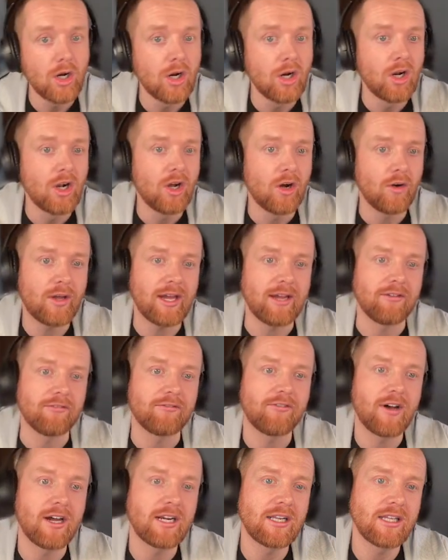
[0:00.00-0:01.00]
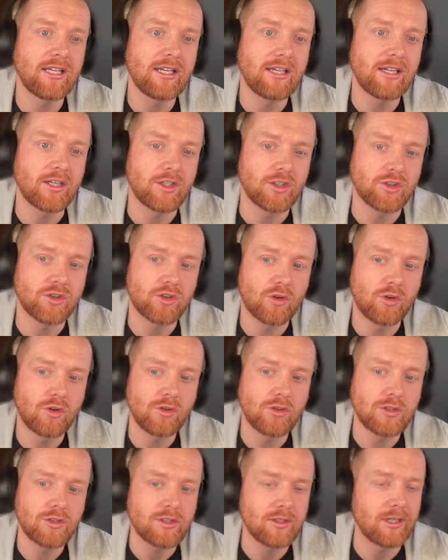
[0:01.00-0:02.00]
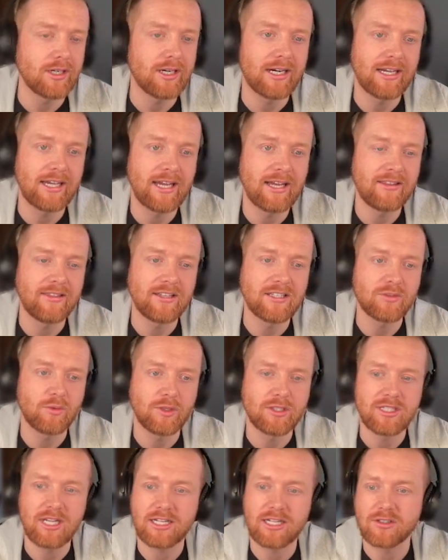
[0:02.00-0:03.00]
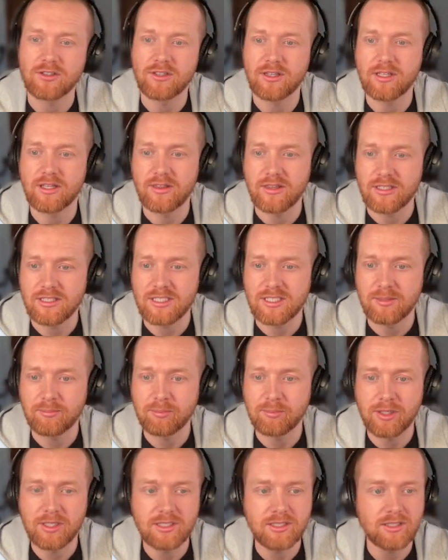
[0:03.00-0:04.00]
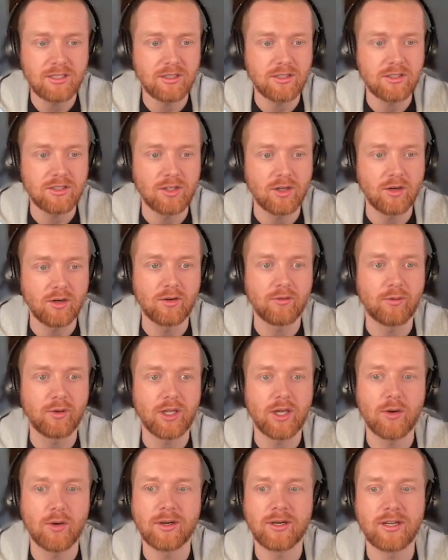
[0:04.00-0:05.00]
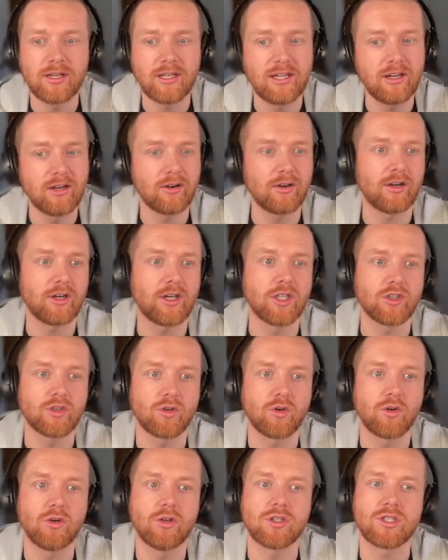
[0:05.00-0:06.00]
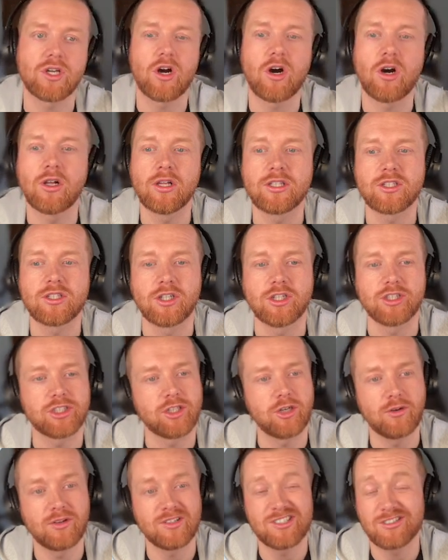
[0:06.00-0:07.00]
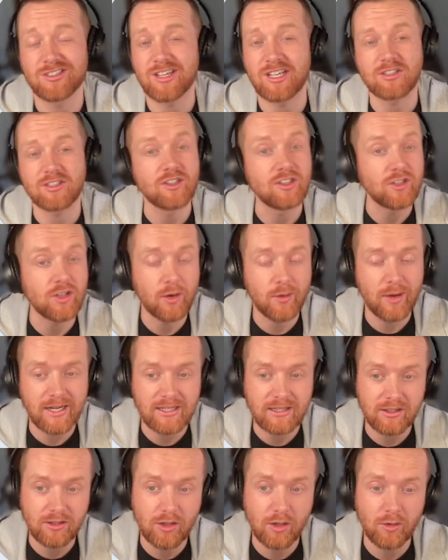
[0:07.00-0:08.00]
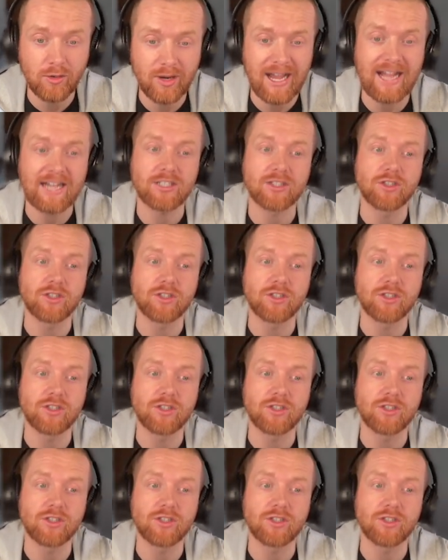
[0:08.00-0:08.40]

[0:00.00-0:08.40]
Okay, finally, controls. Again, this one's actually the simplest. So if we go into here in controls, all it's going to show us, there's actually no action